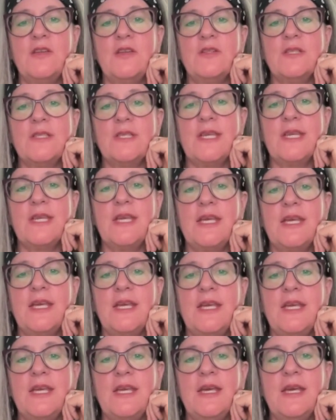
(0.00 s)
you
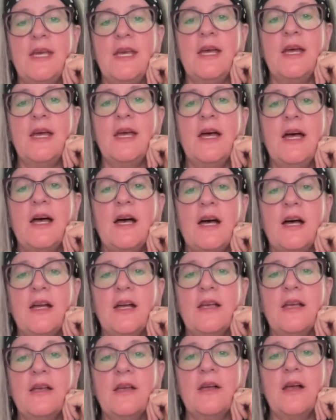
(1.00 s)
see
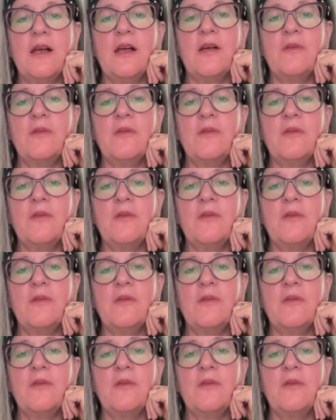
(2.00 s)
uh,